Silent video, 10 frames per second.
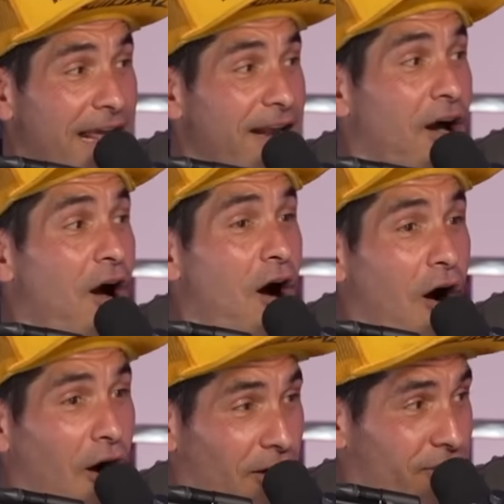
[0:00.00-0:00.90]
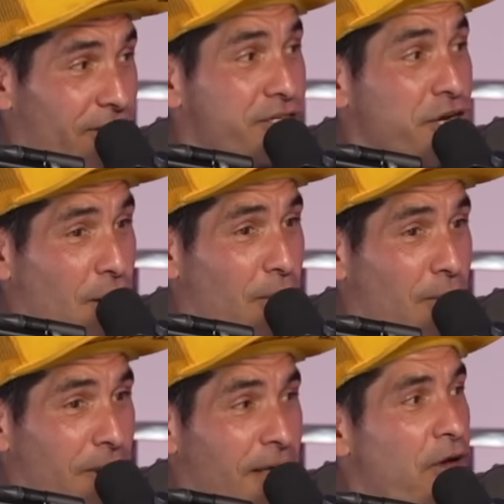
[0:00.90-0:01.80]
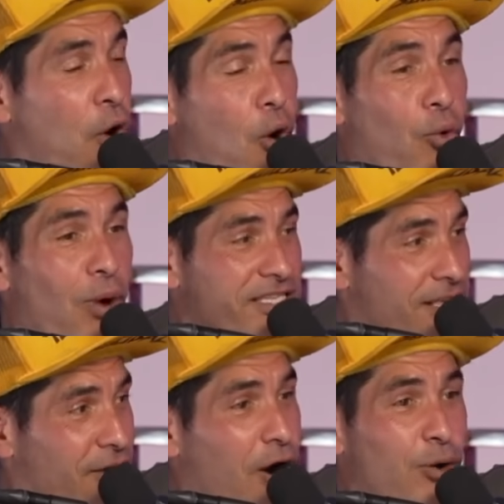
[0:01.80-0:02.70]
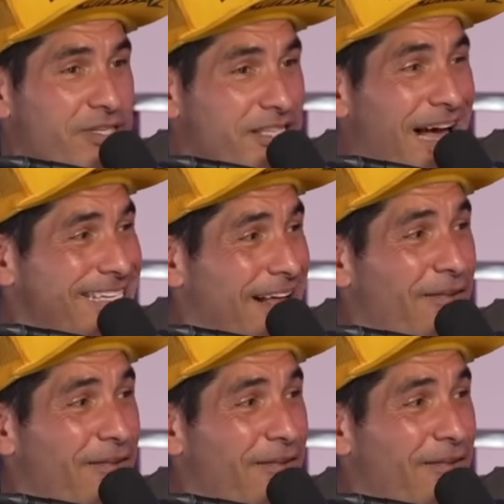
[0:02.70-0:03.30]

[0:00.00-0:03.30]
fight on the show. The whole rest of the card was not